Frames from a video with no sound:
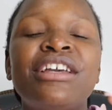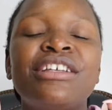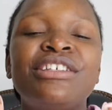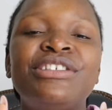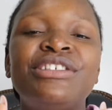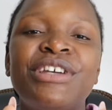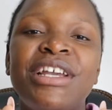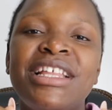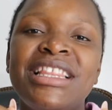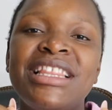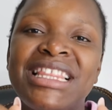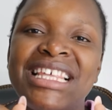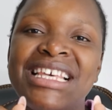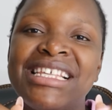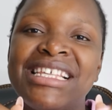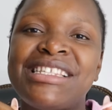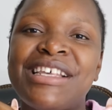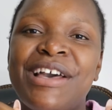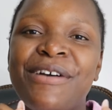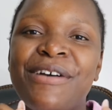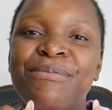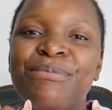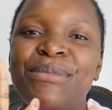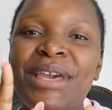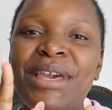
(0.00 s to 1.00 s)
Join this
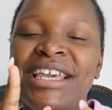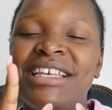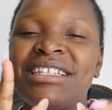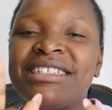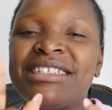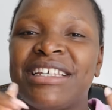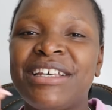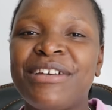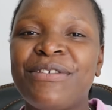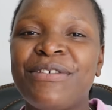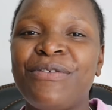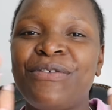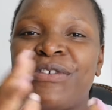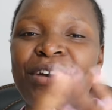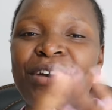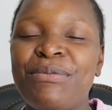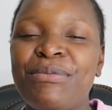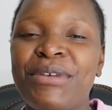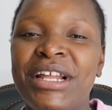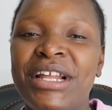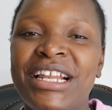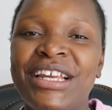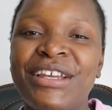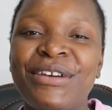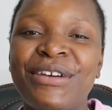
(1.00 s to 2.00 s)
amazing
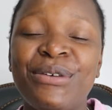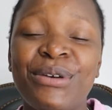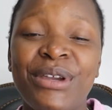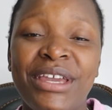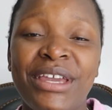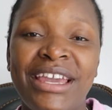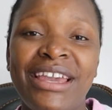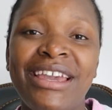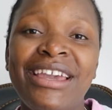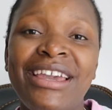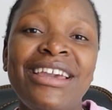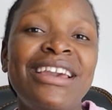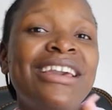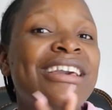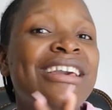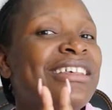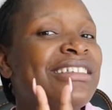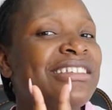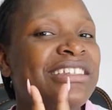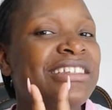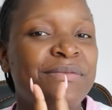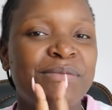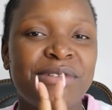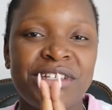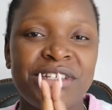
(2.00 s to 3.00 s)
family, okay?
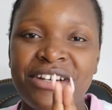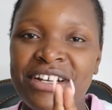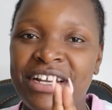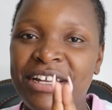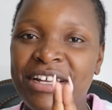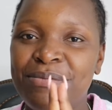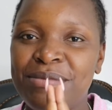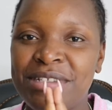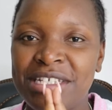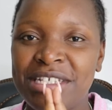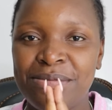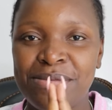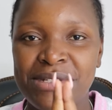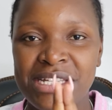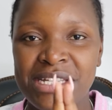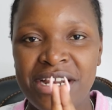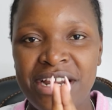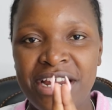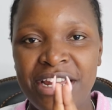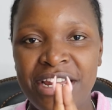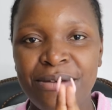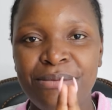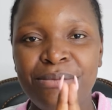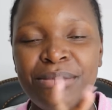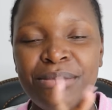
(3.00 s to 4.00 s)
Subscribe.
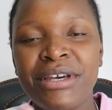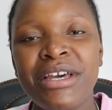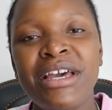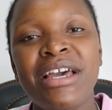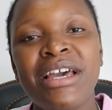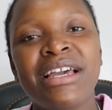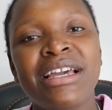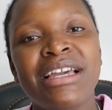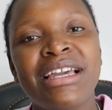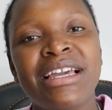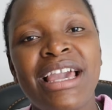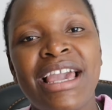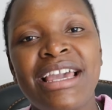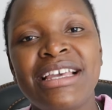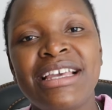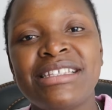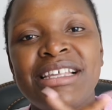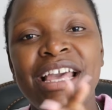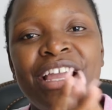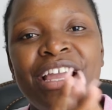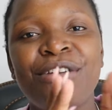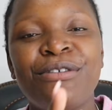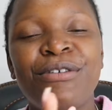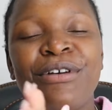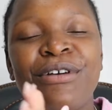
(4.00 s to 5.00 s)
Guys,
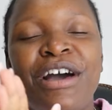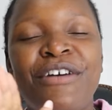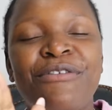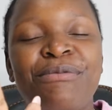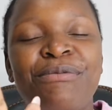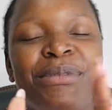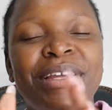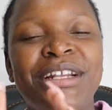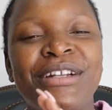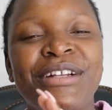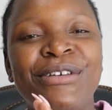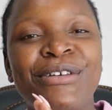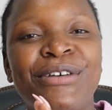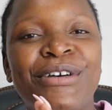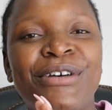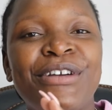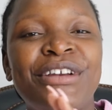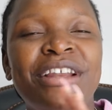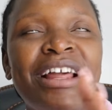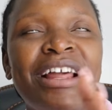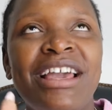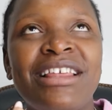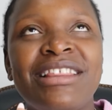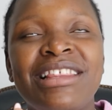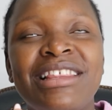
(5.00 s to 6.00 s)
I know I've been
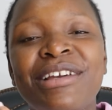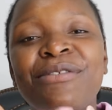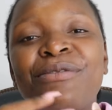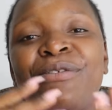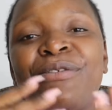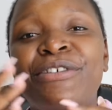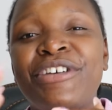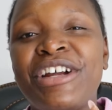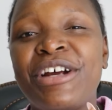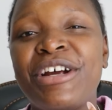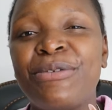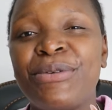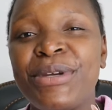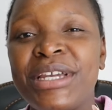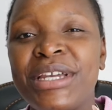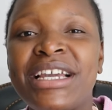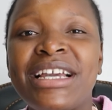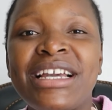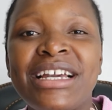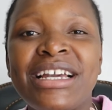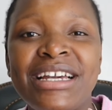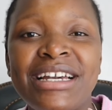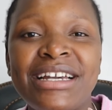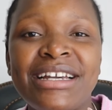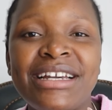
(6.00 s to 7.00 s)
gone, I think for a
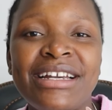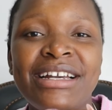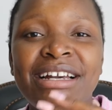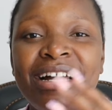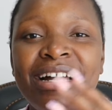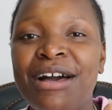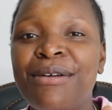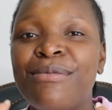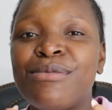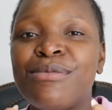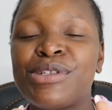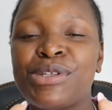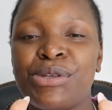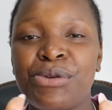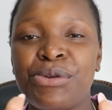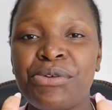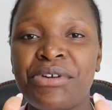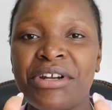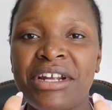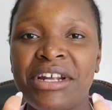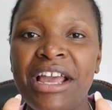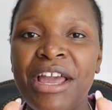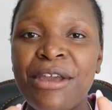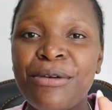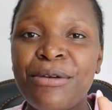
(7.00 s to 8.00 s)
week. I'm
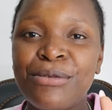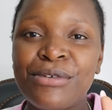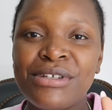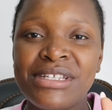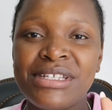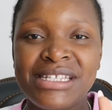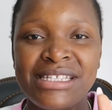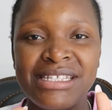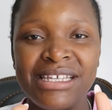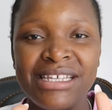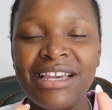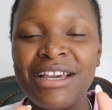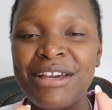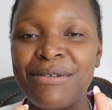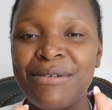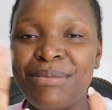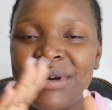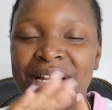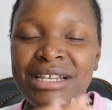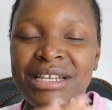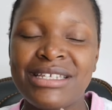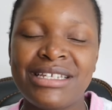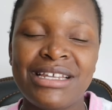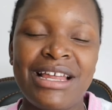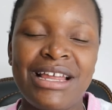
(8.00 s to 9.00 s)
sorry, I was sick,
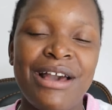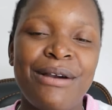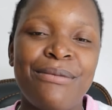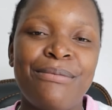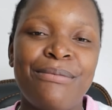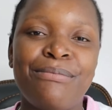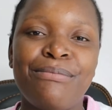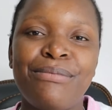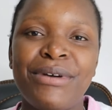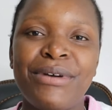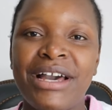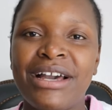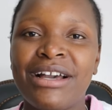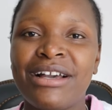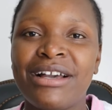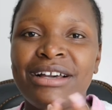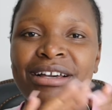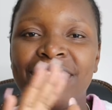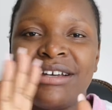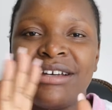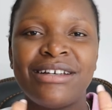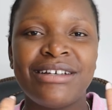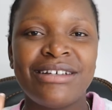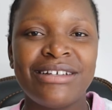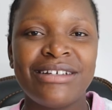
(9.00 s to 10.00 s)
but I'm
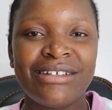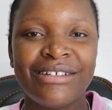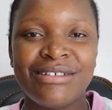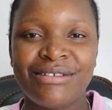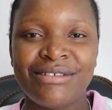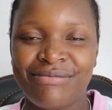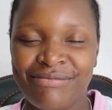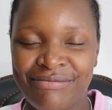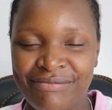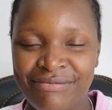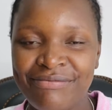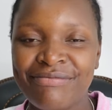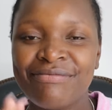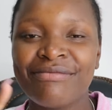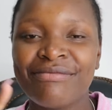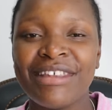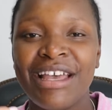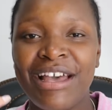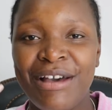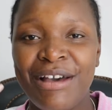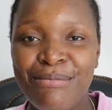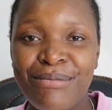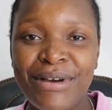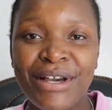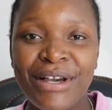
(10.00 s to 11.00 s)
back,
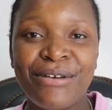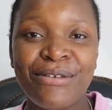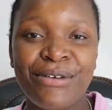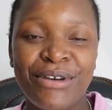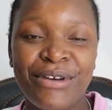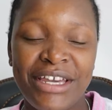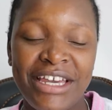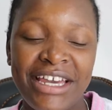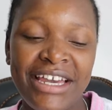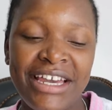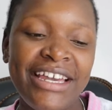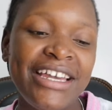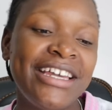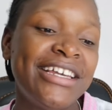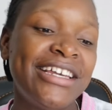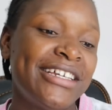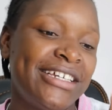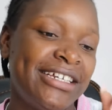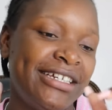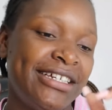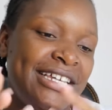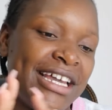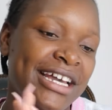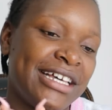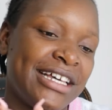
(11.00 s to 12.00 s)
okay?
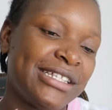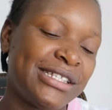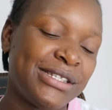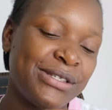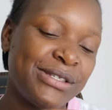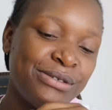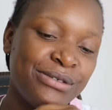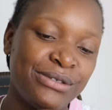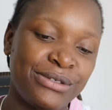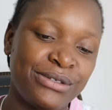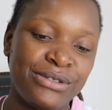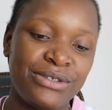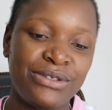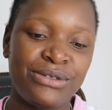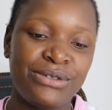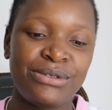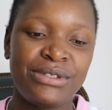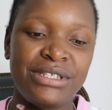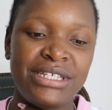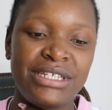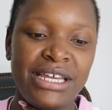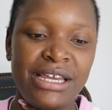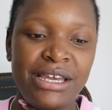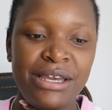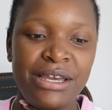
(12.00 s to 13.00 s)
Yeah, so
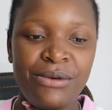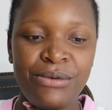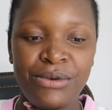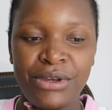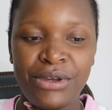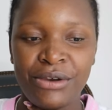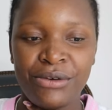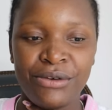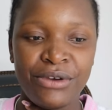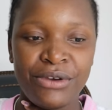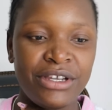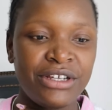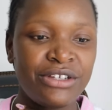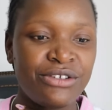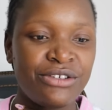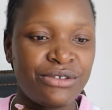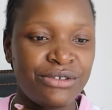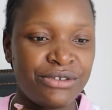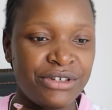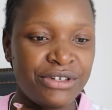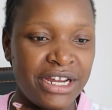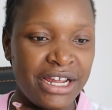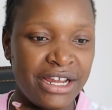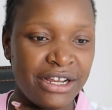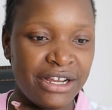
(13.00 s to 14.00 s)
today we are going to
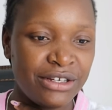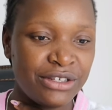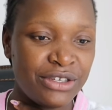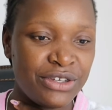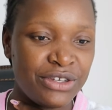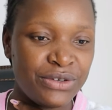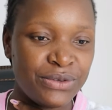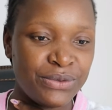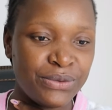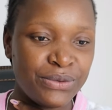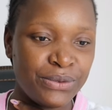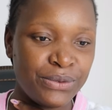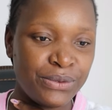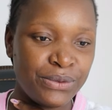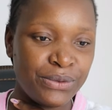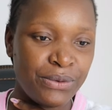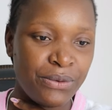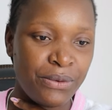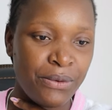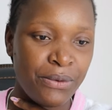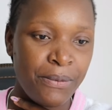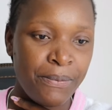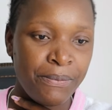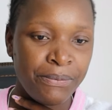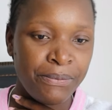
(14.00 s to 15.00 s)
react
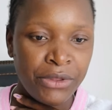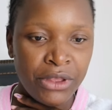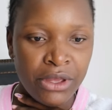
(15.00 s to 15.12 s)
to...